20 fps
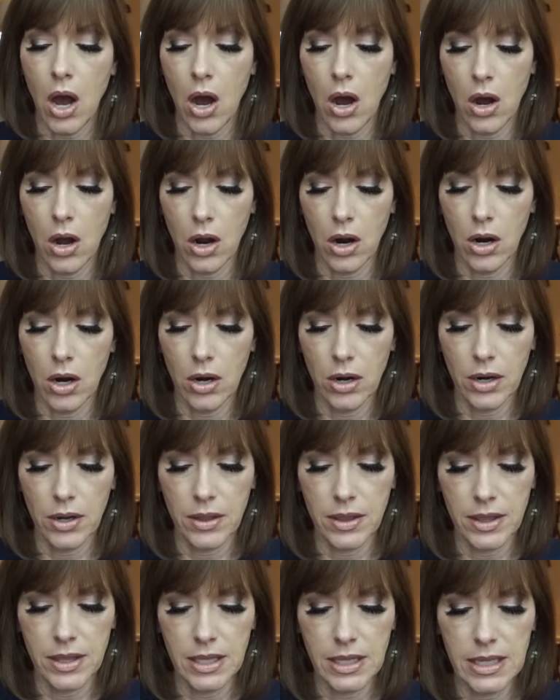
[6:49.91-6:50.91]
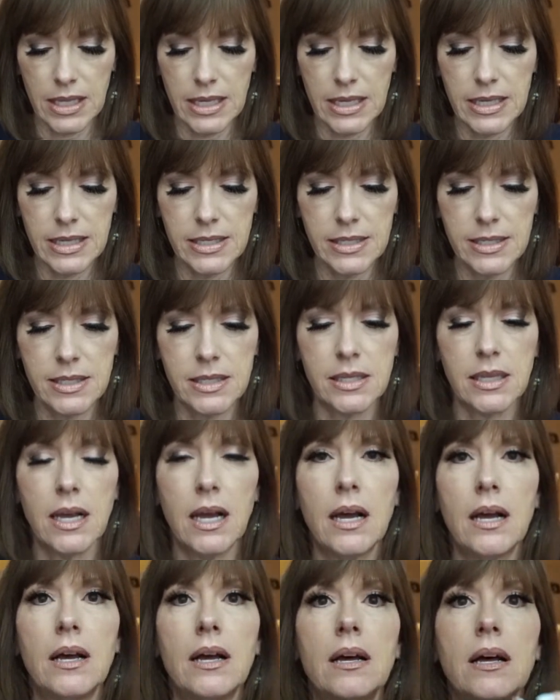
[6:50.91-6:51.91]
are these
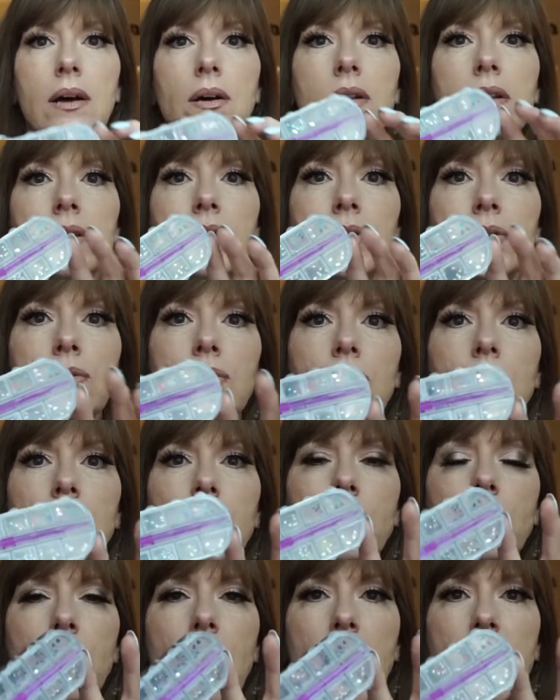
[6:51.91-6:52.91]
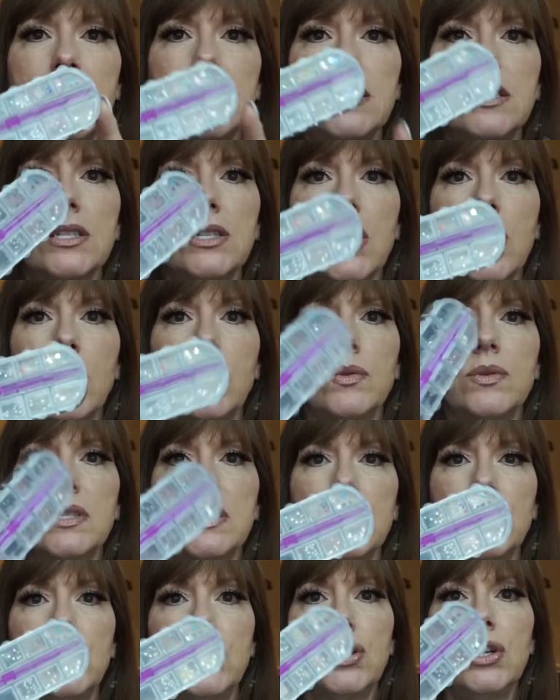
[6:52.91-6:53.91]
little rhinestones
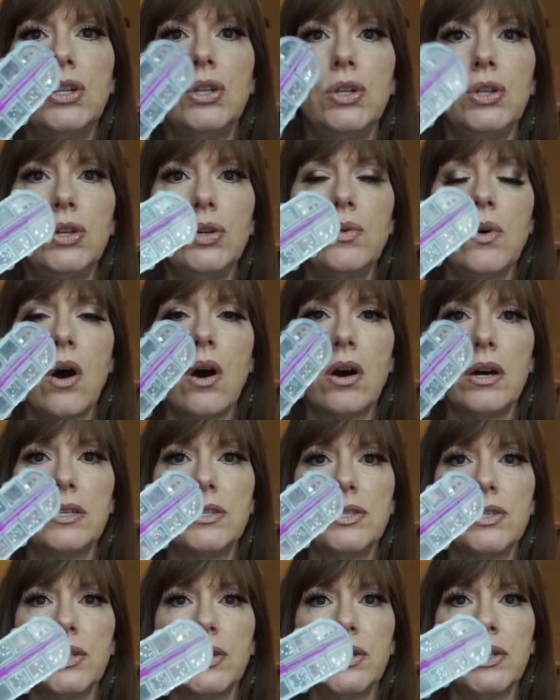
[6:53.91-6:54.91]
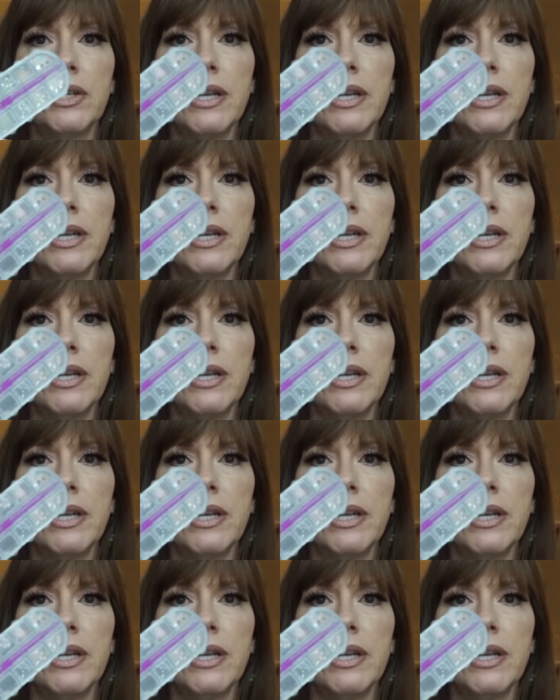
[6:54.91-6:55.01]
that you glue onto your